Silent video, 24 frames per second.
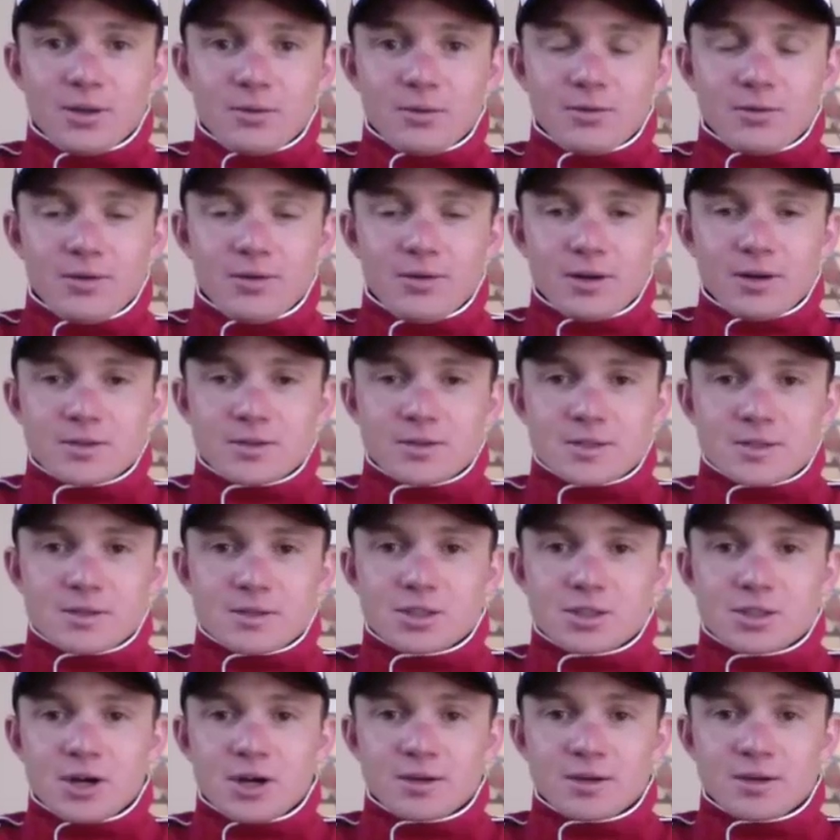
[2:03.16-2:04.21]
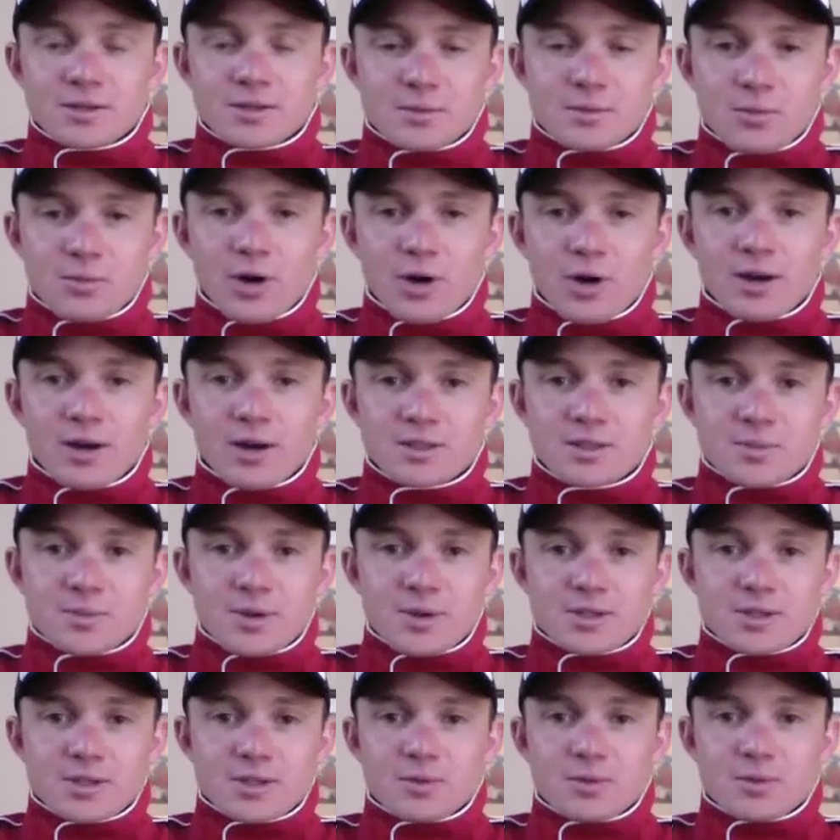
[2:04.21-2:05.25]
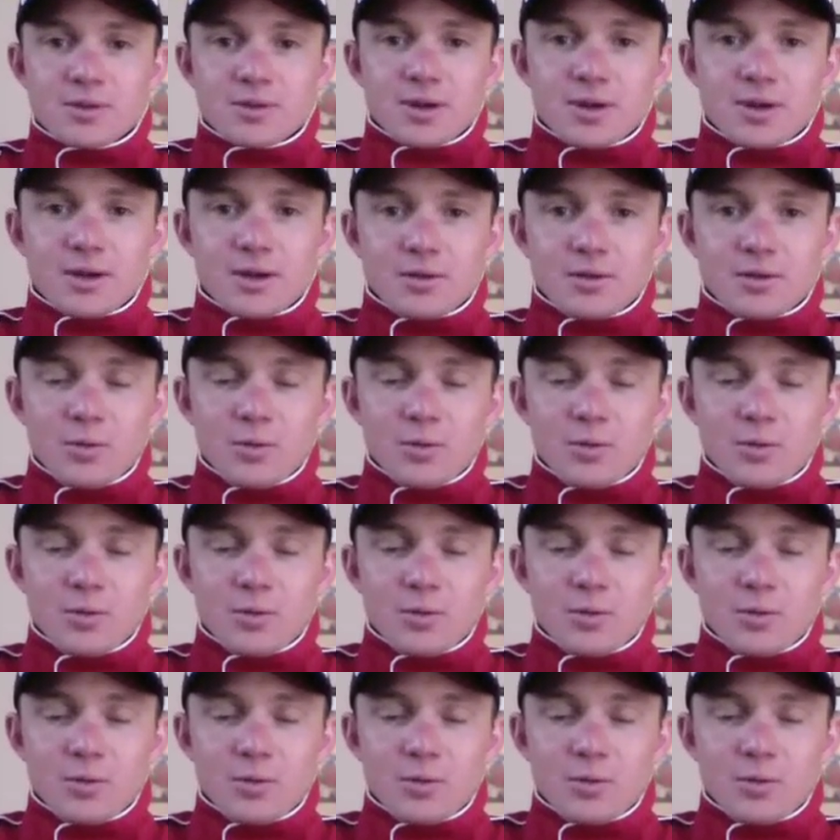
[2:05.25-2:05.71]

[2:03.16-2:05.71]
they were friends and sharing some warehouse space with uh,